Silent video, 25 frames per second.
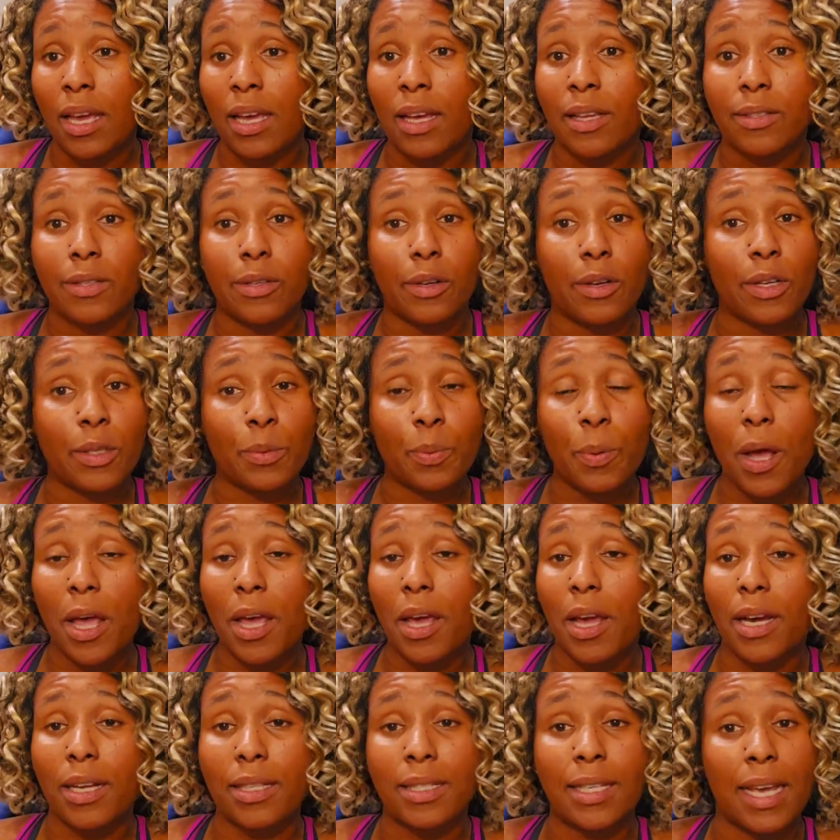So it's probably
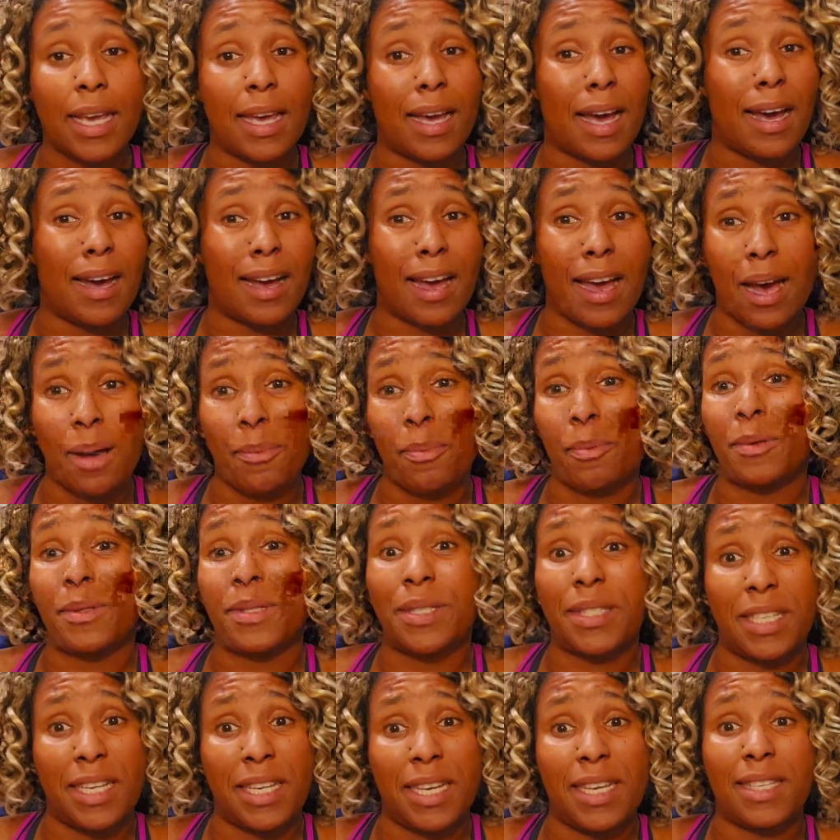going to take a couple
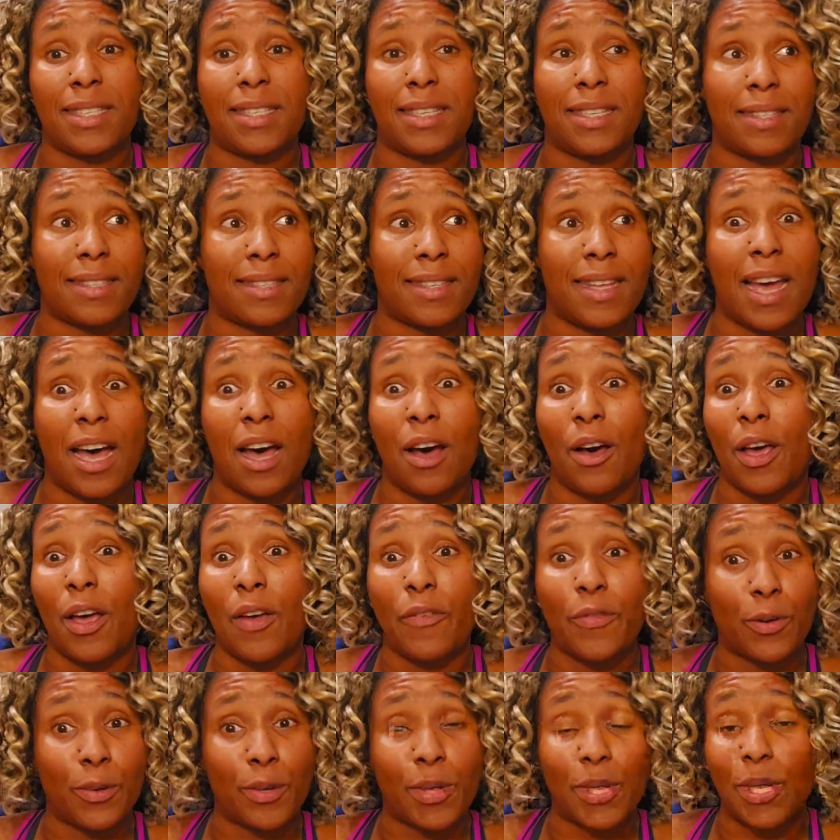seasons now if
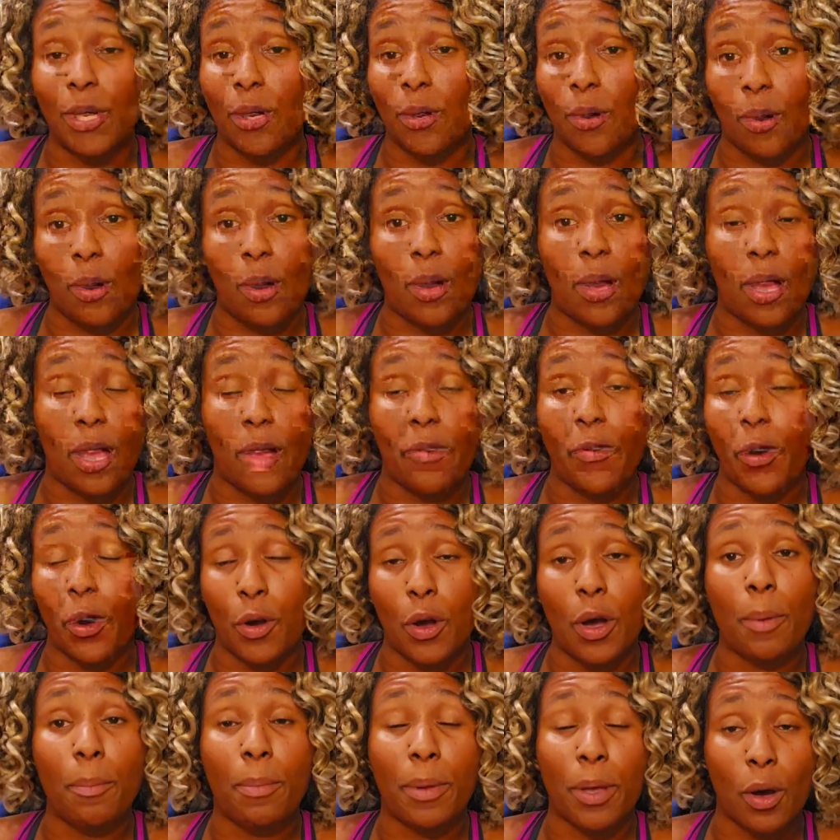you're still, if you're
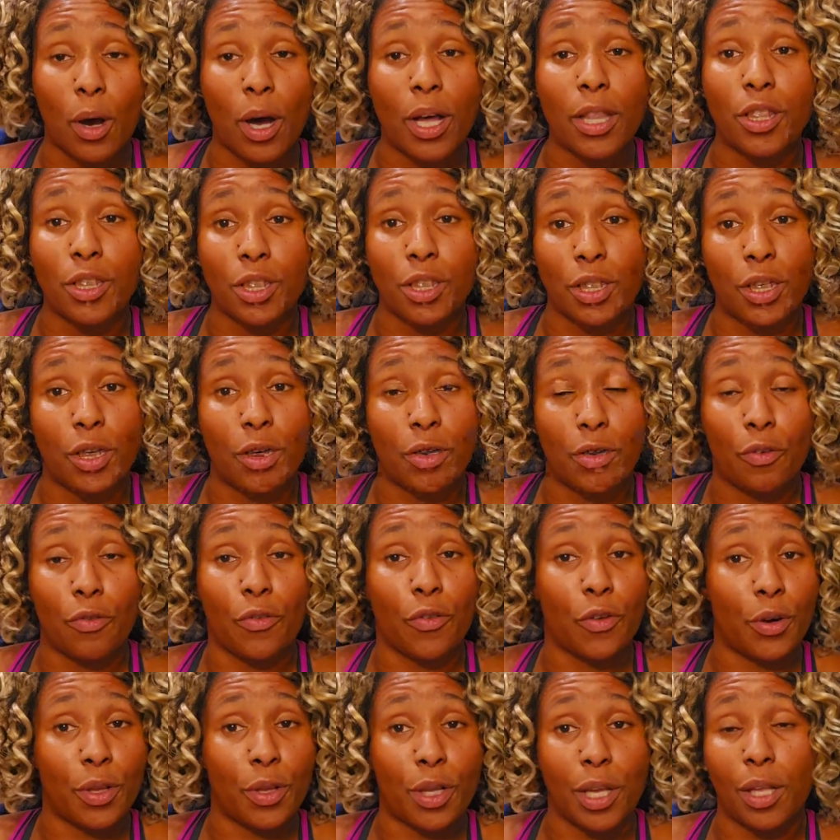going to be on the show
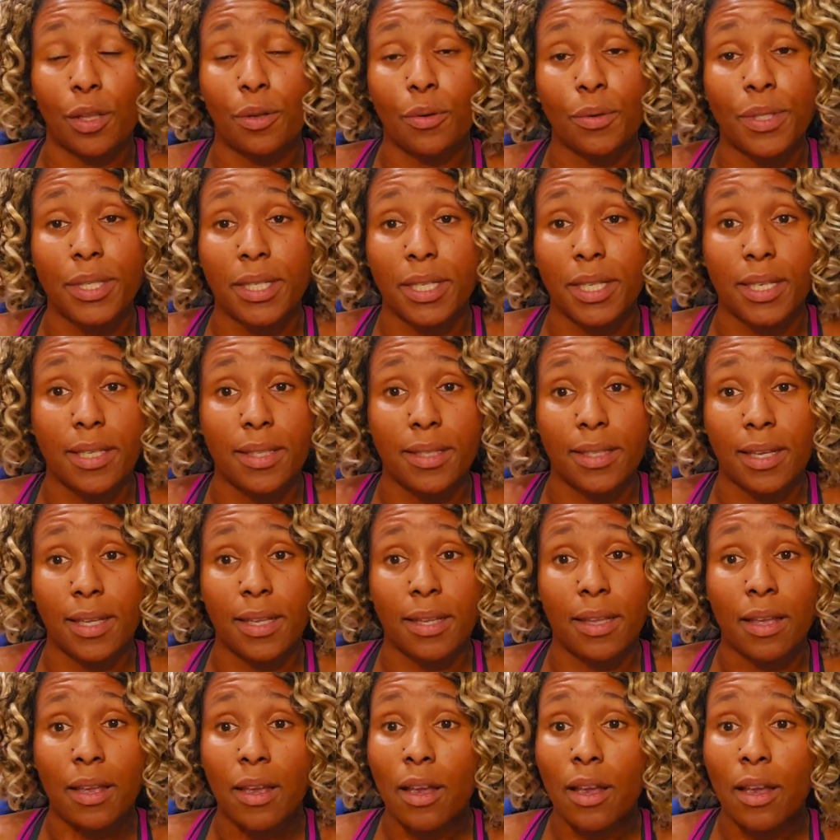for another season